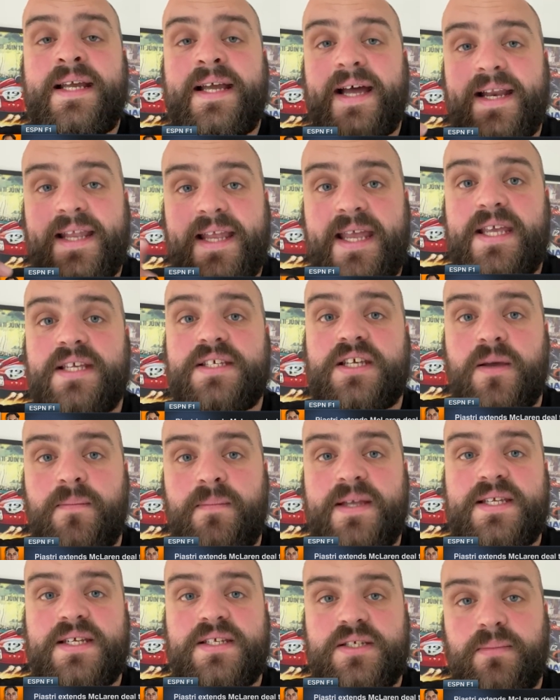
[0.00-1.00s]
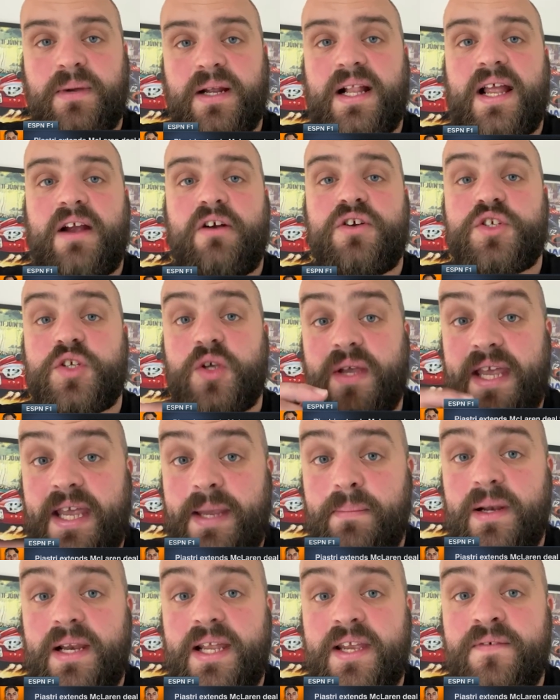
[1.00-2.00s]
And he is committed to McLaren. So he
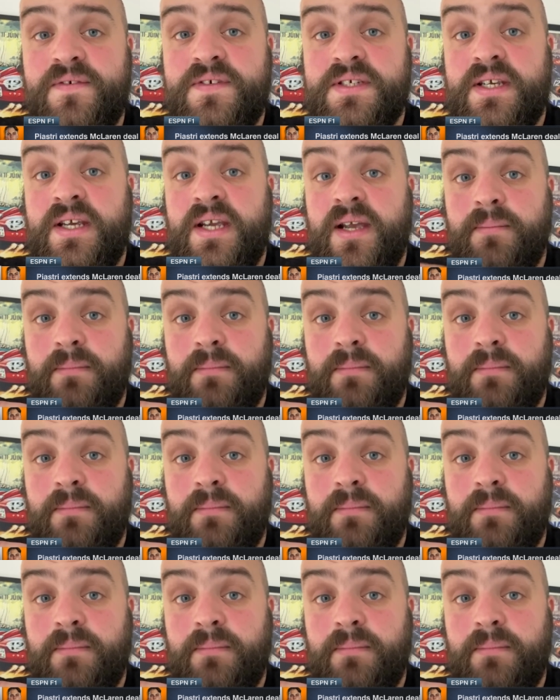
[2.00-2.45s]
believes